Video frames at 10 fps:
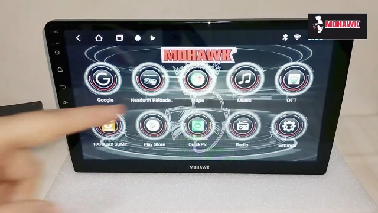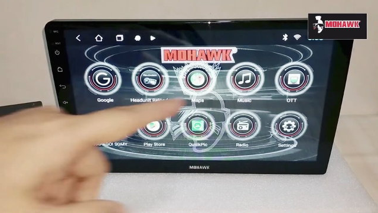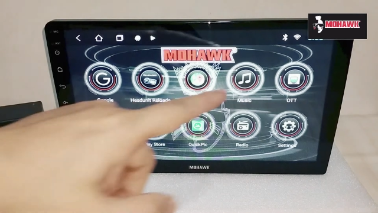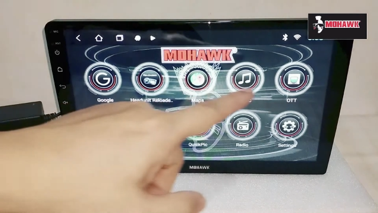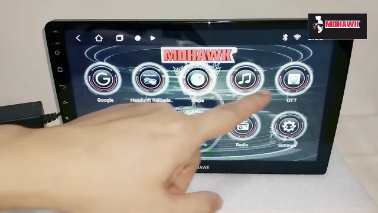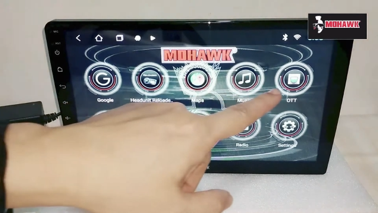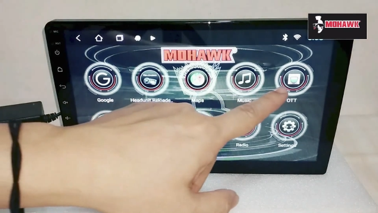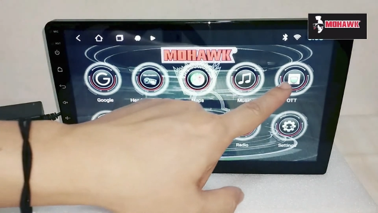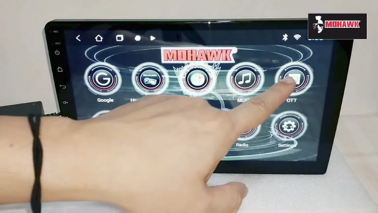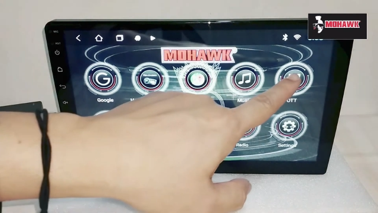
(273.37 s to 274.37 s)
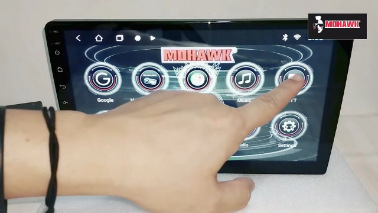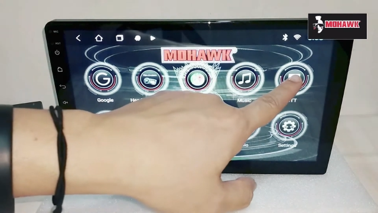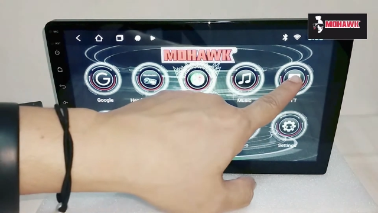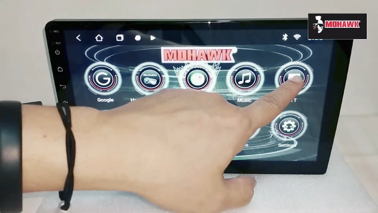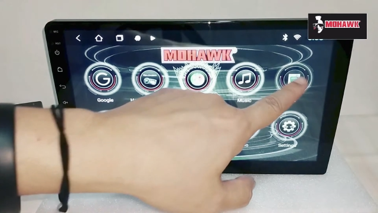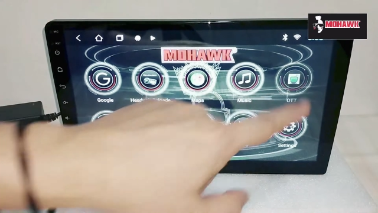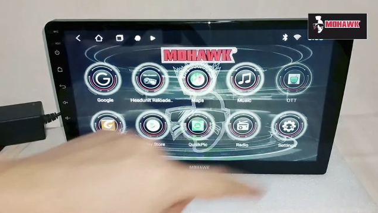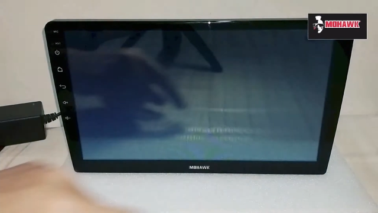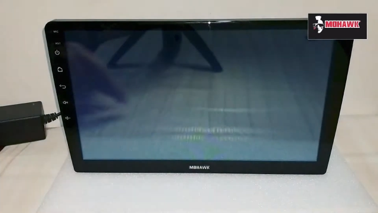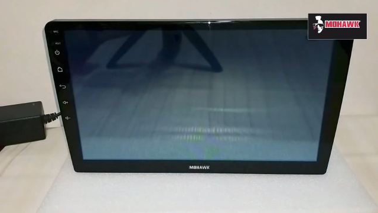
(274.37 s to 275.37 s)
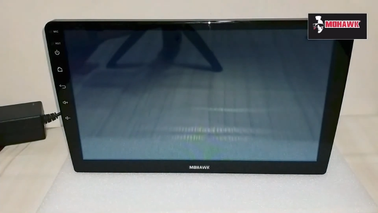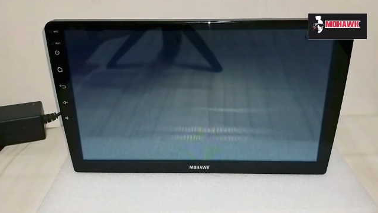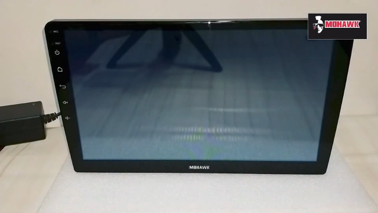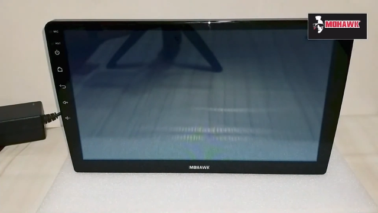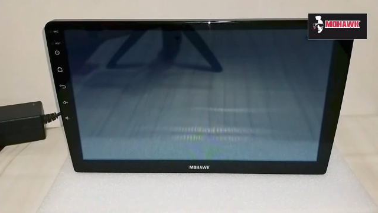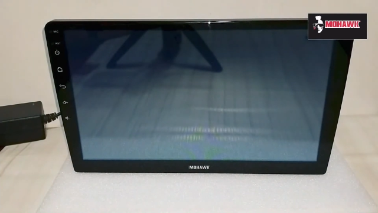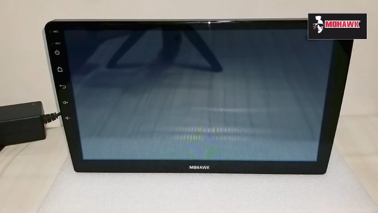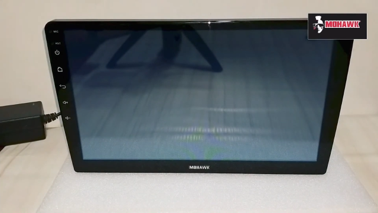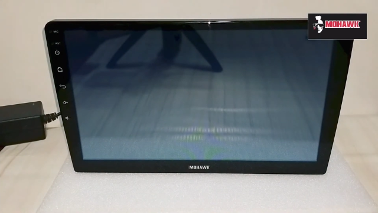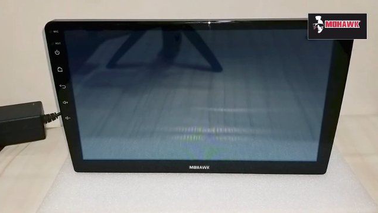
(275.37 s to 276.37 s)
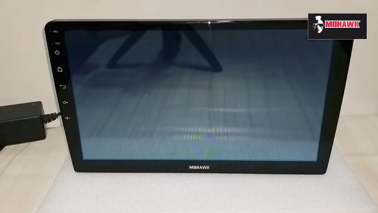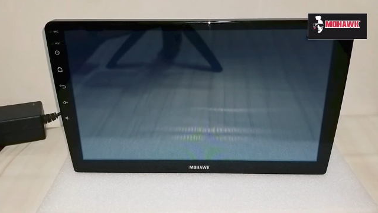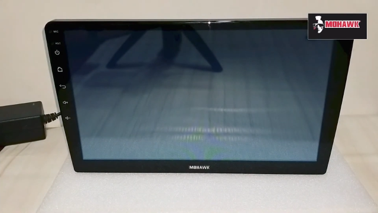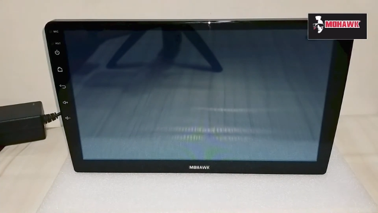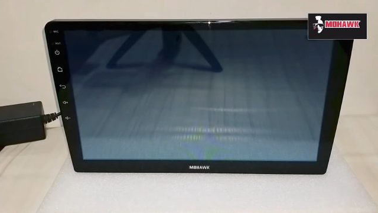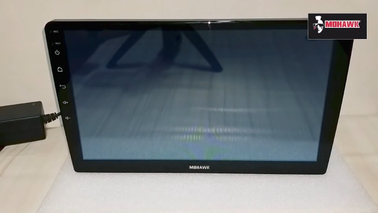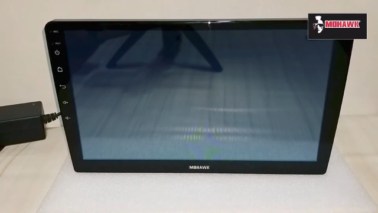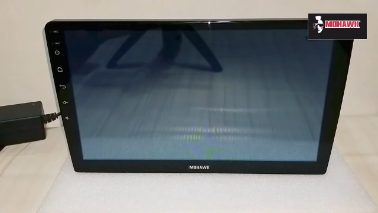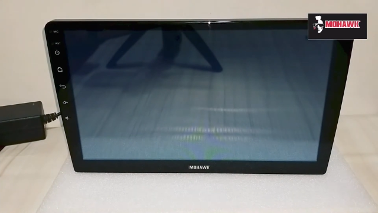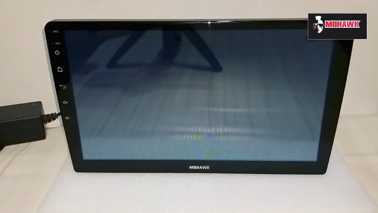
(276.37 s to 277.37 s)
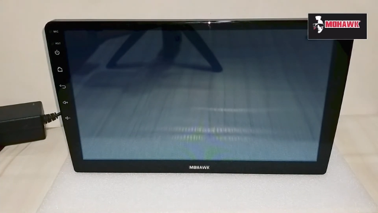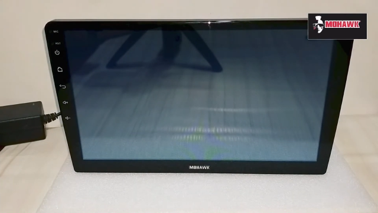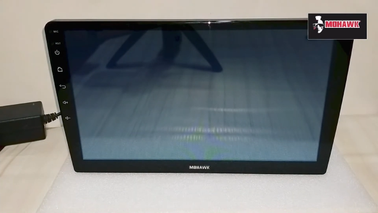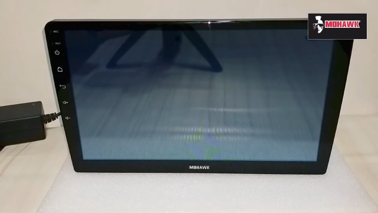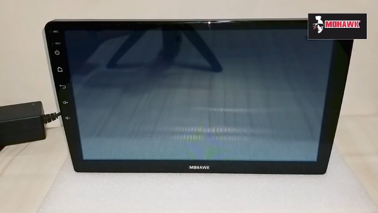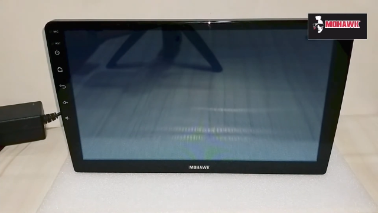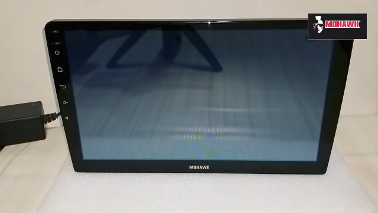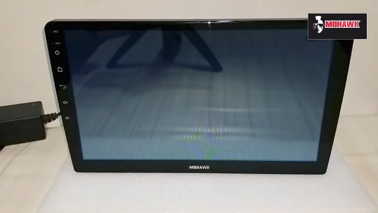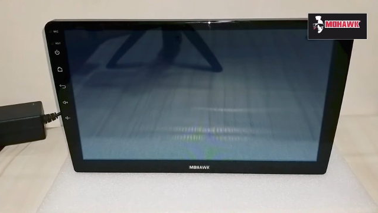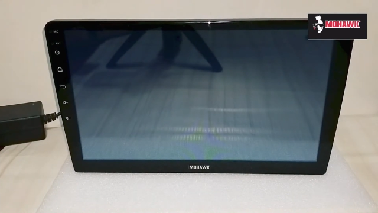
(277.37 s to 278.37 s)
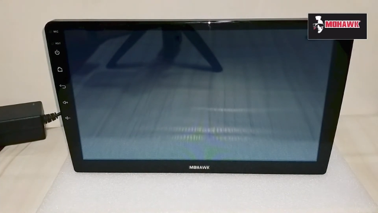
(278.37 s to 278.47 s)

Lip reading: (no speaker visible)